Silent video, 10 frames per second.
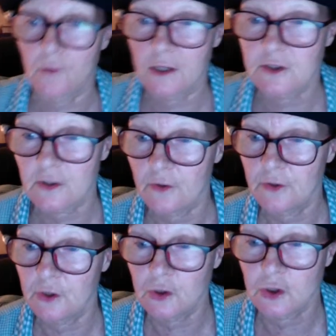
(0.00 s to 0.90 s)
All right, she's on the
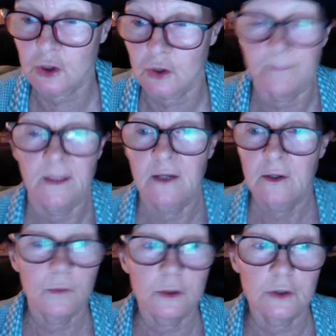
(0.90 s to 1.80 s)
YouTube.
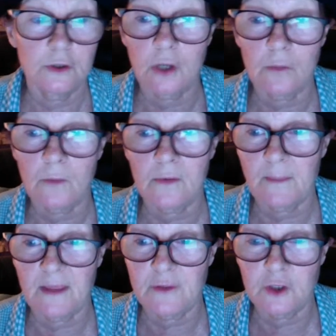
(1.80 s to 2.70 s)
But don't worry
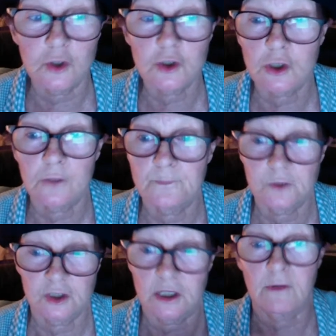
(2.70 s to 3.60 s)
about the YouTube,
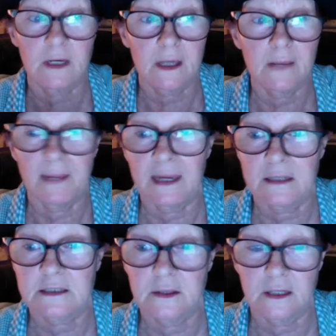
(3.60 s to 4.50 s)
Sharon. Come
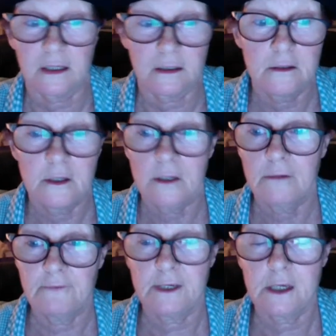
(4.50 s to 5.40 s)
back to the
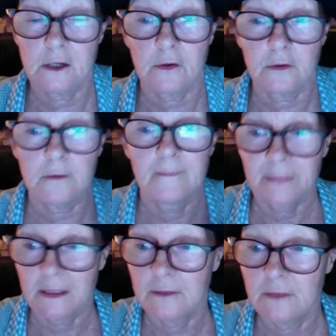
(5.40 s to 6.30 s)
video,
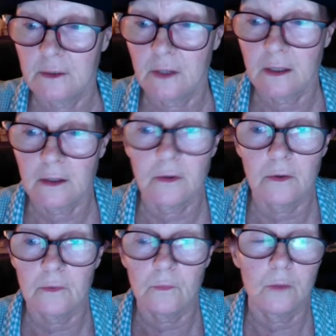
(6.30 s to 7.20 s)
and
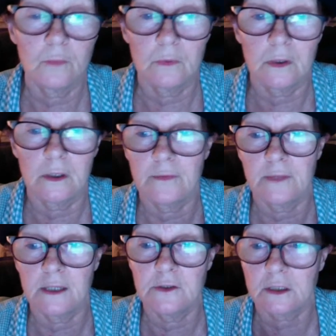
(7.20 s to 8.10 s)

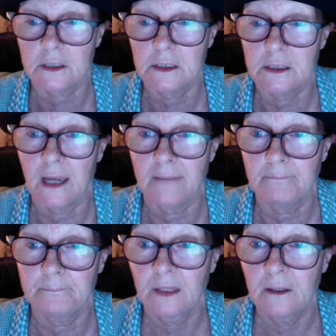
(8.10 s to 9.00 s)
then you
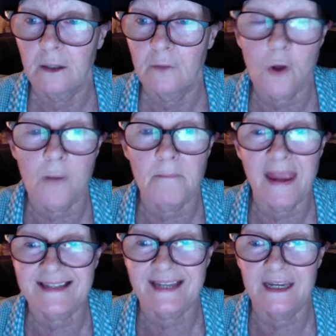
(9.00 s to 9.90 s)
can. I've got
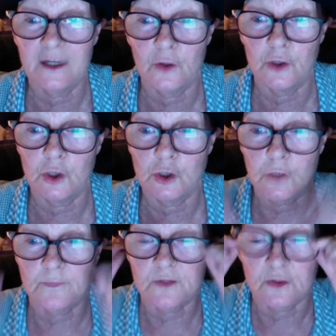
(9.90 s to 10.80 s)
Maxine on the
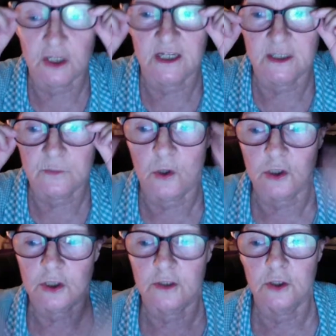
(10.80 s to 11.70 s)
YouTube, so she's
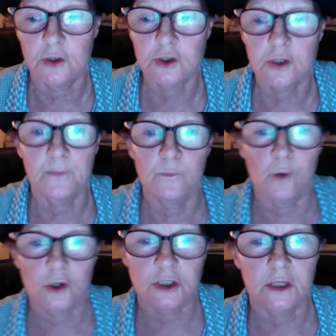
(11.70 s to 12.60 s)
watching the YouTube and
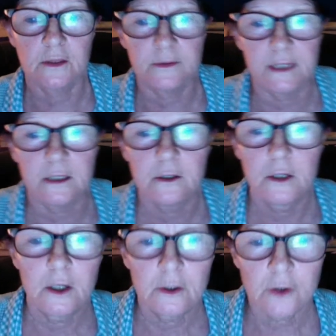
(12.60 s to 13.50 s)
watching the
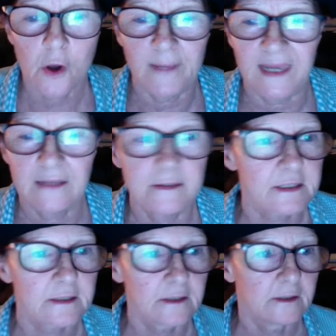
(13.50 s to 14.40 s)

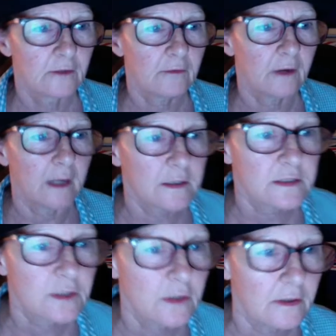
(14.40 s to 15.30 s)
comments. Right.
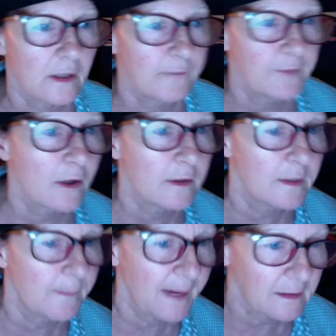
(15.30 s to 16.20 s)
So have you got
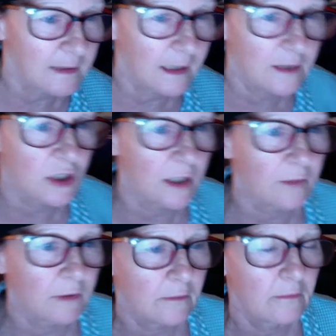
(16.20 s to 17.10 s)
your back there,
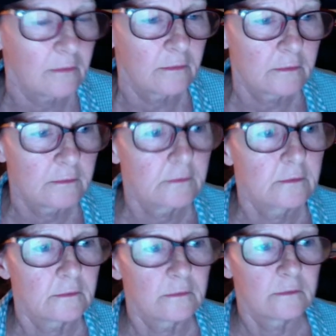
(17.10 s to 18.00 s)
Sharon?
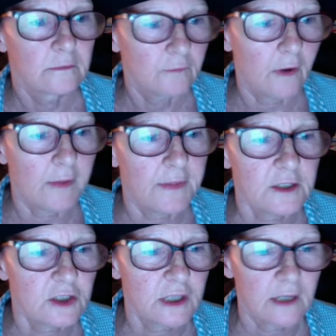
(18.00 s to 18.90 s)
Right,
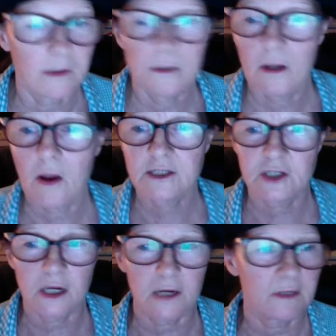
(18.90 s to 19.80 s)
there's Sharon. Hi,
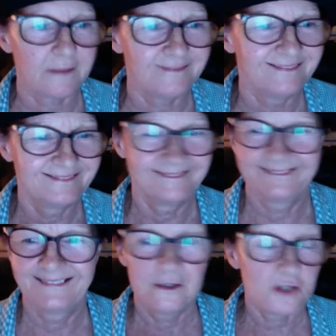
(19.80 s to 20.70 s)
Sharon.
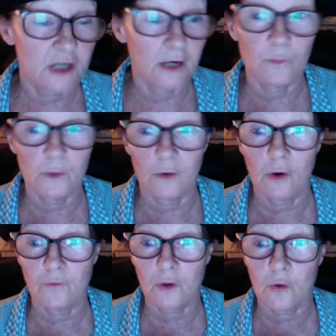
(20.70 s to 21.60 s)
Sharon, we're
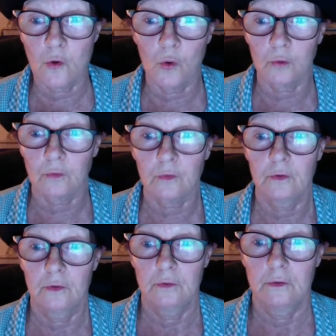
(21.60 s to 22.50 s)
on record.
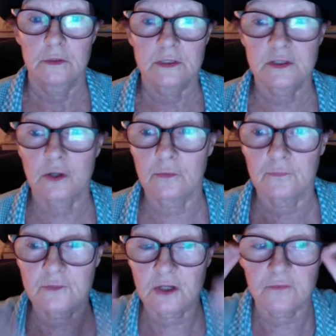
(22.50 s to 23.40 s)

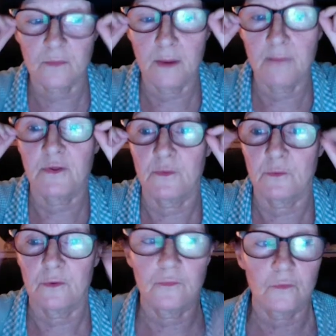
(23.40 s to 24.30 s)
So just remember that
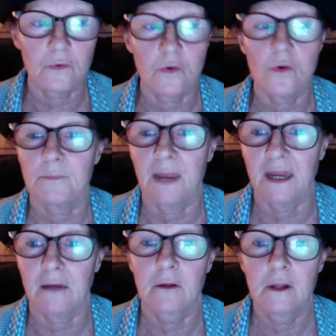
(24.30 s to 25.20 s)
we're on record, mate.